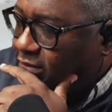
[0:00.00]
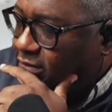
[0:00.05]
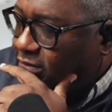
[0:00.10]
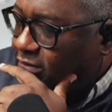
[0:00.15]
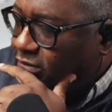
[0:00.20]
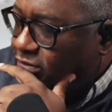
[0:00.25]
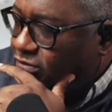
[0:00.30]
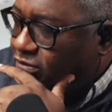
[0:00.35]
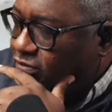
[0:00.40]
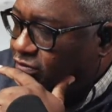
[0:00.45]

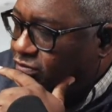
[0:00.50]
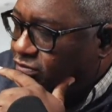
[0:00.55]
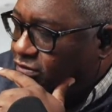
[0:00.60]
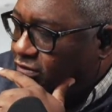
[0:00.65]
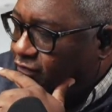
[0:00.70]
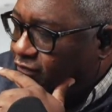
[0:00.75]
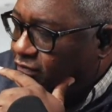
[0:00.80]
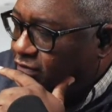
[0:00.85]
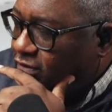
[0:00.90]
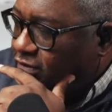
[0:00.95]
in terms
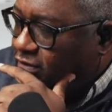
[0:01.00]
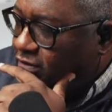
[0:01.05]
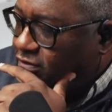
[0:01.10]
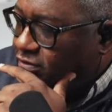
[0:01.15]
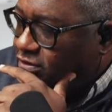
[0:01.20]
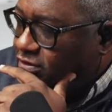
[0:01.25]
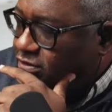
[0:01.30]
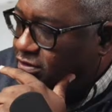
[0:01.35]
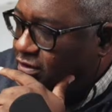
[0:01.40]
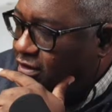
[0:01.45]
of the
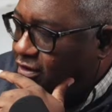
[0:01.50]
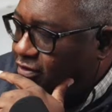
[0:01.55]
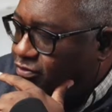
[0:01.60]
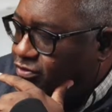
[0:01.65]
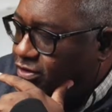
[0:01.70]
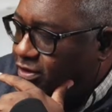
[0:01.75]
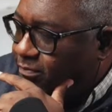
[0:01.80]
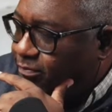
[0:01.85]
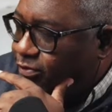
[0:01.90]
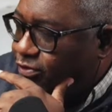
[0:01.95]
color
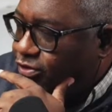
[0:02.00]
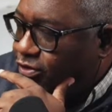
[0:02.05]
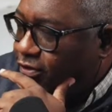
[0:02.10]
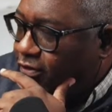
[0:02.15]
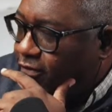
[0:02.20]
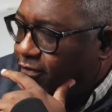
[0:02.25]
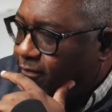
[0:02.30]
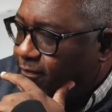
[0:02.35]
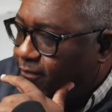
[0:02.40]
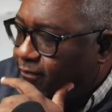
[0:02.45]
temperature,
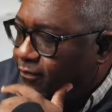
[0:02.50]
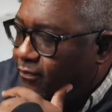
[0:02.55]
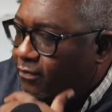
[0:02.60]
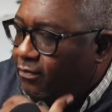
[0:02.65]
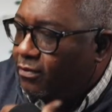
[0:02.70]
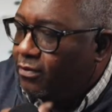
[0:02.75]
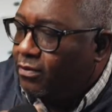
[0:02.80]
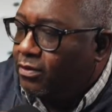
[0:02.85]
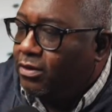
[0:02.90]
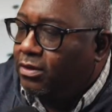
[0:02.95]

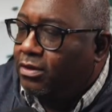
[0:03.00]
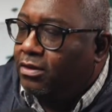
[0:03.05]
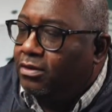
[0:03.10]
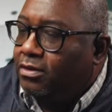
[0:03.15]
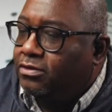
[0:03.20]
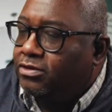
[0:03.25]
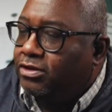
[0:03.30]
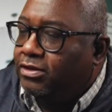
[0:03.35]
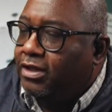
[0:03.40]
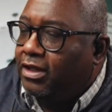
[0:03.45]

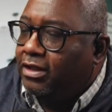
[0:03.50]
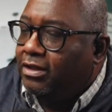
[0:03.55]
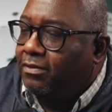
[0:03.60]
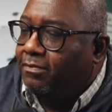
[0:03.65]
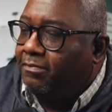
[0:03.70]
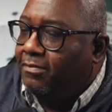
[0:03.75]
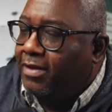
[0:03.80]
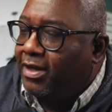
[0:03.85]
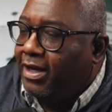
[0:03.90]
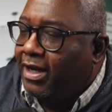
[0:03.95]
to kind of
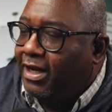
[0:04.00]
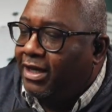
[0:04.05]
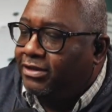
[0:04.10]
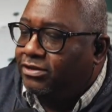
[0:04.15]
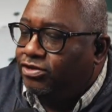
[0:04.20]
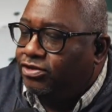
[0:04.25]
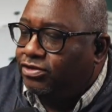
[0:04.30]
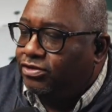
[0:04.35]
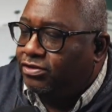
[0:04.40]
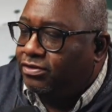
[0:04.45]

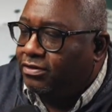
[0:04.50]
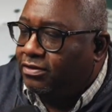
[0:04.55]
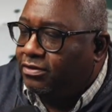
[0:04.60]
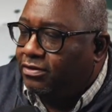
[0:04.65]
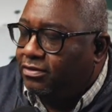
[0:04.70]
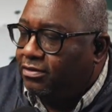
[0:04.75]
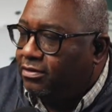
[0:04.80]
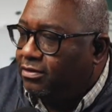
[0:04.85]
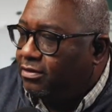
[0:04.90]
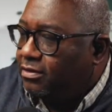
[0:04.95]
match
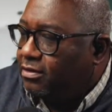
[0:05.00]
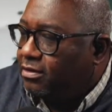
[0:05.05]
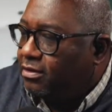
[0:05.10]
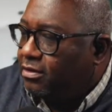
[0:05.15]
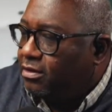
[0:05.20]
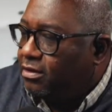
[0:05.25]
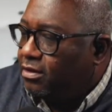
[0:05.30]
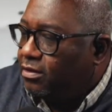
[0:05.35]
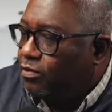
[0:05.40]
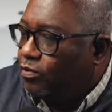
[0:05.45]

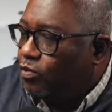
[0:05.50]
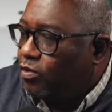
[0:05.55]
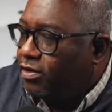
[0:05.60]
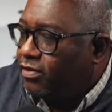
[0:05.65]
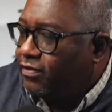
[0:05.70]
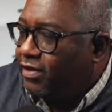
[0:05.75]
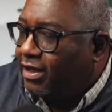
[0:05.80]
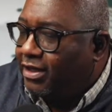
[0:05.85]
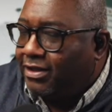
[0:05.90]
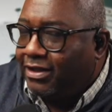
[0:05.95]
what
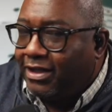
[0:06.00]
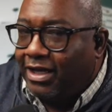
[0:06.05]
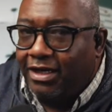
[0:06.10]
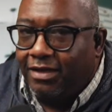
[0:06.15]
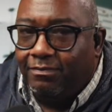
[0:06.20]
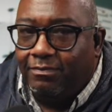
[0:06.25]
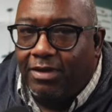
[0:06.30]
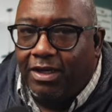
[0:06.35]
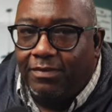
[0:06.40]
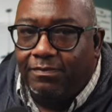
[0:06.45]
that light
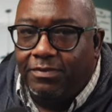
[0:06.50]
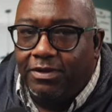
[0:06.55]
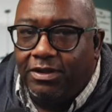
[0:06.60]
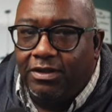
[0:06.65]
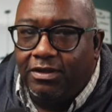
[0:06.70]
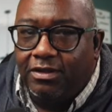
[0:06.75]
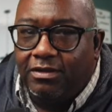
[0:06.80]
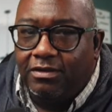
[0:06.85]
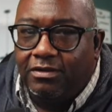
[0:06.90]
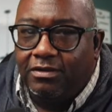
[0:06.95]
might
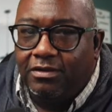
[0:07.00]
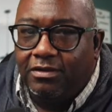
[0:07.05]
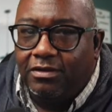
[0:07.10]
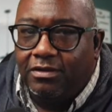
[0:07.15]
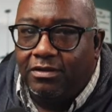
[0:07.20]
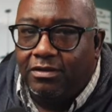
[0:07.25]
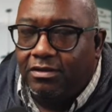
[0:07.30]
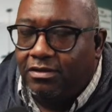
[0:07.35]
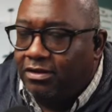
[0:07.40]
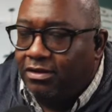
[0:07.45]
be
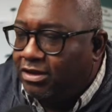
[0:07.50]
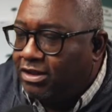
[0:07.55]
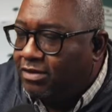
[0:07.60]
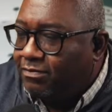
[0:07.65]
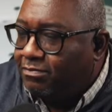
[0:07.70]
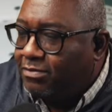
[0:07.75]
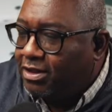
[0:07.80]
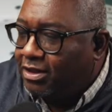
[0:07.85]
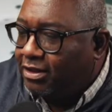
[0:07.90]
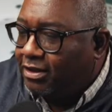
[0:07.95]

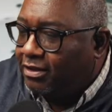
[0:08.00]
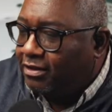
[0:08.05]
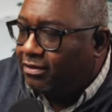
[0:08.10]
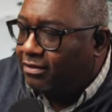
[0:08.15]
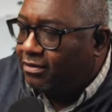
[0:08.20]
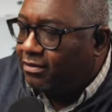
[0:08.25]
emitting.